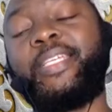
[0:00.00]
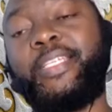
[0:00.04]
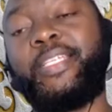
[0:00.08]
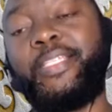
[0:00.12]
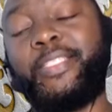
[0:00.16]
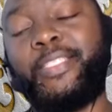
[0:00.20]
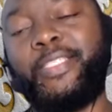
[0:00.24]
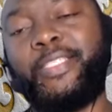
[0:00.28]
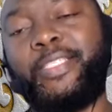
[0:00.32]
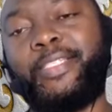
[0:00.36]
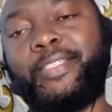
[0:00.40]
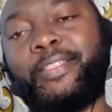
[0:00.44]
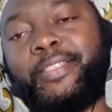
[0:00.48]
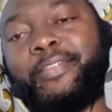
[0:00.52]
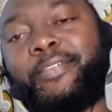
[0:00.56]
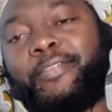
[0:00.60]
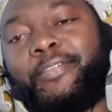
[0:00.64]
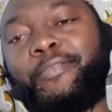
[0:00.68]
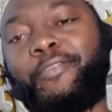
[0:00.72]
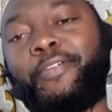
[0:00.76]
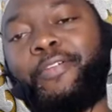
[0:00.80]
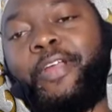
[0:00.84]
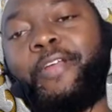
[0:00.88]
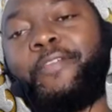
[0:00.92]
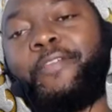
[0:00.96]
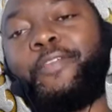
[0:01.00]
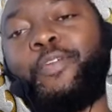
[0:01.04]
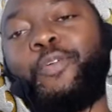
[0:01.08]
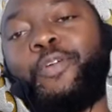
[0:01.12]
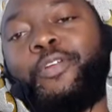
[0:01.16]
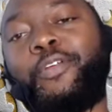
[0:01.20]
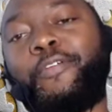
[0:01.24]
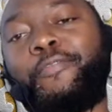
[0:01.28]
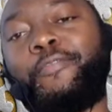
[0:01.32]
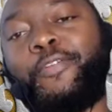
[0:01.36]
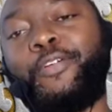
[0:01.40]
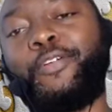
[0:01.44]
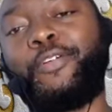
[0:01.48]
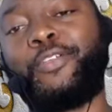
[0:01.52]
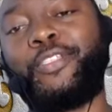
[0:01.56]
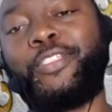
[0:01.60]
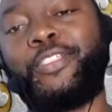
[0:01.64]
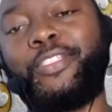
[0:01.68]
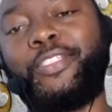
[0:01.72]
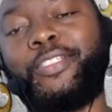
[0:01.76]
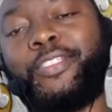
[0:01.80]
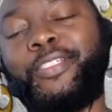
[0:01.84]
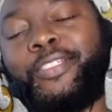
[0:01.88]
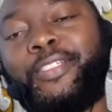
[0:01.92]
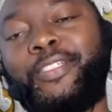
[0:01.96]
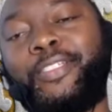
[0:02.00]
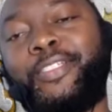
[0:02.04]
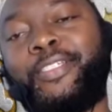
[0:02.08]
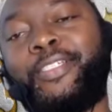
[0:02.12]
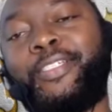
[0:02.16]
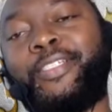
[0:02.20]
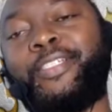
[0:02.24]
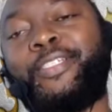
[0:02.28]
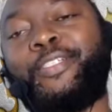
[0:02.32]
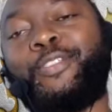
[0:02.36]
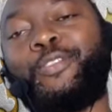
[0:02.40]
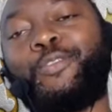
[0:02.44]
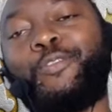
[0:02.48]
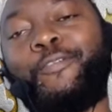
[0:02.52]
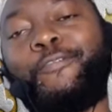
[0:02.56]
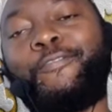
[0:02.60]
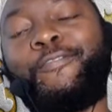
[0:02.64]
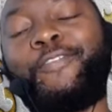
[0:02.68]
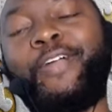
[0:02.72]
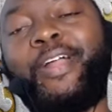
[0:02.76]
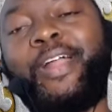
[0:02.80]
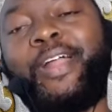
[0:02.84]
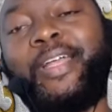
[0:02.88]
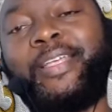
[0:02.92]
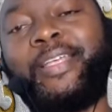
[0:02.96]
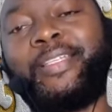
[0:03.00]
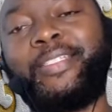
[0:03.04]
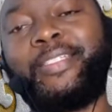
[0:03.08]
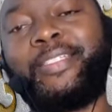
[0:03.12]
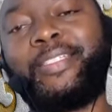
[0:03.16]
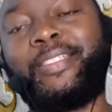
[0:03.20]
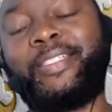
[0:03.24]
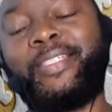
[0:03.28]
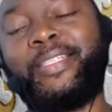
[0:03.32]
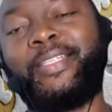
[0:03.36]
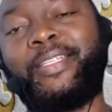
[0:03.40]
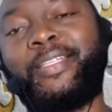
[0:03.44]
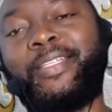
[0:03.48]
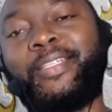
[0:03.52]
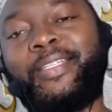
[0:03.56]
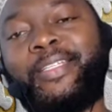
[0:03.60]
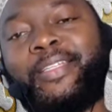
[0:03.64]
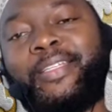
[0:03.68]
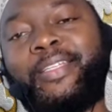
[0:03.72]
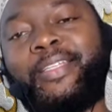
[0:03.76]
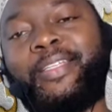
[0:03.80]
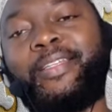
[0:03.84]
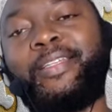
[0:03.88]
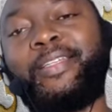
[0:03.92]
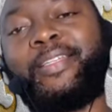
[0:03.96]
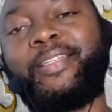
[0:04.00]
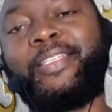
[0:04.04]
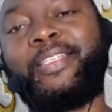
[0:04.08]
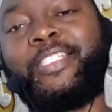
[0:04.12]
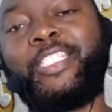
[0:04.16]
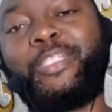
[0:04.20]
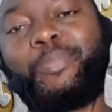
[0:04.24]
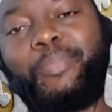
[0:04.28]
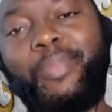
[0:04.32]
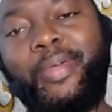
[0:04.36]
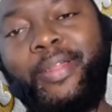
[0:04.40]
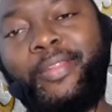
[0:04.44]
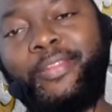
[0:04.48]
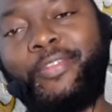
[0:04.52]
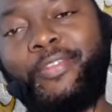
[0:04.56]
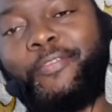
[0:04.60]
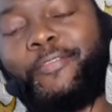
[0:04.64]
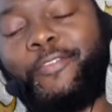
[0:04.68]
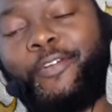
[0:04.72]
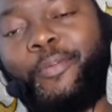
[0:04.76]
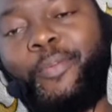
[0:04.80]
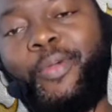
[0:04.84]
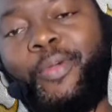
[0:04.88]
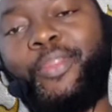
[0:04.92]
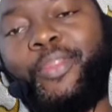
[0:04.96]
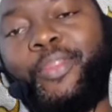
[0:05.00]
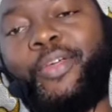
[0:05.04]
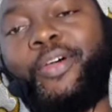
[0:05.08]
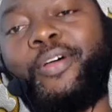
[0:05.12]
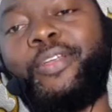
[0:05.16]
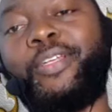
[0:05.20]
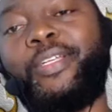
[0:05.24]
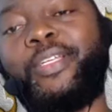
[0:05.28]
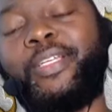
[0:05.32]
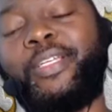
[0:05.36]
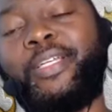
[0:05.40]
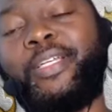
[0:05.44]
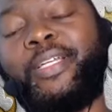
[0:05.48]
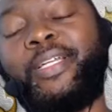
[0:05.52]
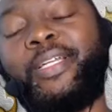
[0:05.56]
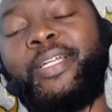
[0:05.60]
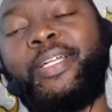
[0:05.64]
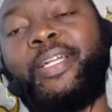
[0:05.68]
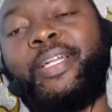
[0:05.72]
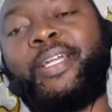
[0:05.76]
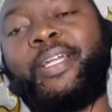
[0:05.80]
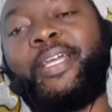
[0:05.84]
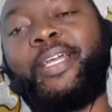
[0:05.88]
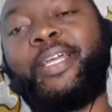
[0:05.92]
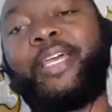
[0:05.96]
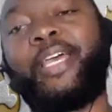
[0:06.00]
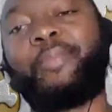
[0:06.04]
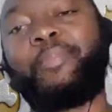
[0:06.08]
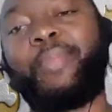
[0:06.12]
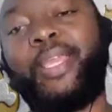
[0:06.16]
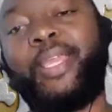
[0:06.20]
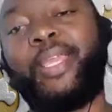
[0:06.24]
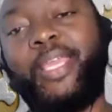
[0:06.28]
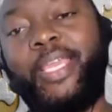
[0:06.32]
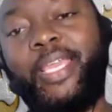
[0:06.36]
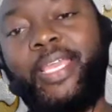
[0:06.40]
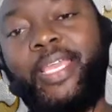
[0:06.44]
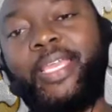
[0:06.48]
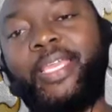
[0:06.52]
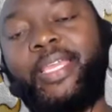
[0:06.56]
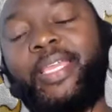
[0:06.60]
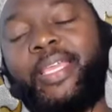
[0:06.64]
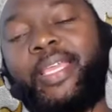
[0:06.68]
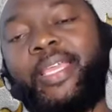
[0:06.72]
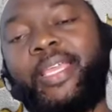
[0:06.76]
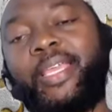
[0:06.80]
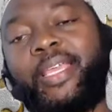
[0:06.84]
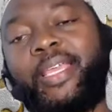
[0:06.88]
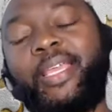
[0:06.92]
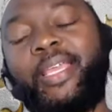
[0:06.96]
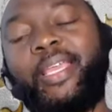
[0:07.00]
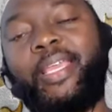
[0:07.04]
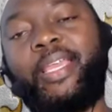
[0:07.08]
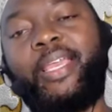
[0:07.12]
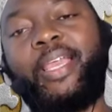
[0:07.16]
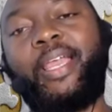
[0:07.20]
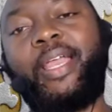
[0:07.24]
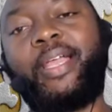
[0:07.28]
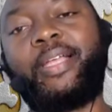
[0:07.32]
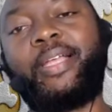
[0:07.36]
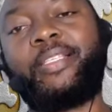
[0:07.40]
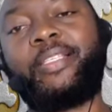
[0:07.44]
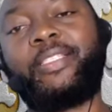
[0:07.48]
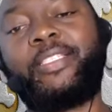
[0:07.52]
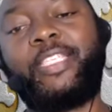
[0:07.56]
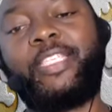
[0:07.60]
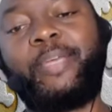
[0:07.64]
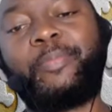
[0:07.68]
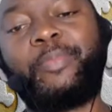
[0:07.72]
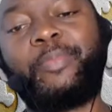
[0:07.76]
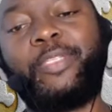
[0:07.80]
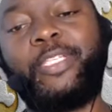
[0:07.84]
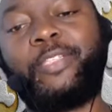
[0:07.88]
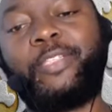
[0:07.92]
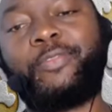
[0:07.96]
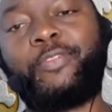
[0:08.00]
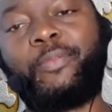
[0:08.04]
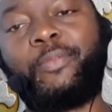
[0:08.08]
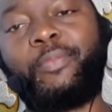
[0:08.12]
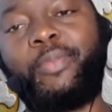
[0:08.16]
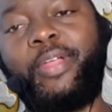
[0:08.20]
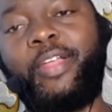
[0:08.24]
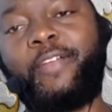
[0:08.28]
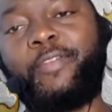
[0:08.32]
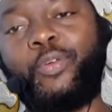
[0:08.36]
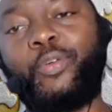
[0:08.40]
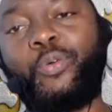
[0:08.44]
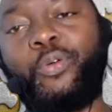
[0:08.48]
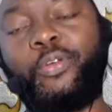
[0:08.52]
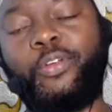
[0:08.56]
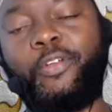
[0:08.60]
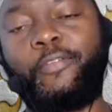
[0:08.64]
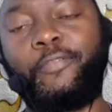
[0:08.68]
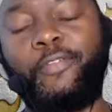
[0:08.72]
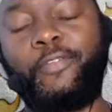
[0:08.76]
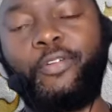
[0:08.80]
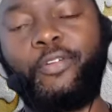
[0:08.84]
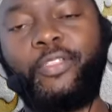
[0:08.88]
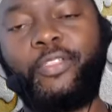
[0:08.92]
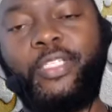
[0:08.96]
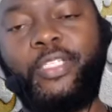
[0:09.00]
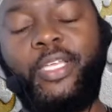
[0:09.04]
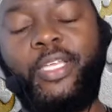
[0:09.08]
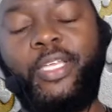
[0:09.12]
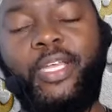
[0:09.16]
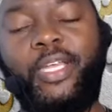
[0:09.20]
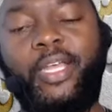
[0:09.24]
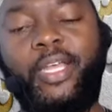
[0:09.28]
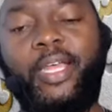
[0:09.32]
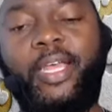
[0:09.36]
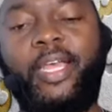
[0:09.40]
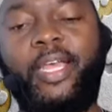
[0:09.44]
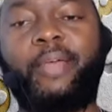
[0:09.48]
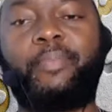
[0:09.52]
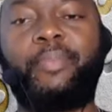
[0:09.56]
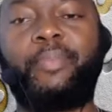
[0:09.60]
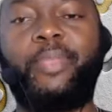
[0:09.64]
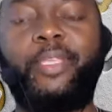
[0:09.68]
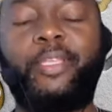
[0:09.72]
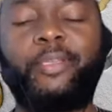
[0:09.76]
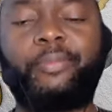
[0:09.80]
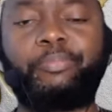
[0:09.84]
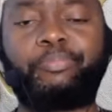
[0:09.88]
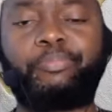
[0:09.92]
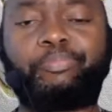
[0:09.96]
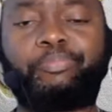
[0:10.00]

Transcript: easy for every one of us to fast this month of Ramadan. And may He accept it from every one of us. Ameen.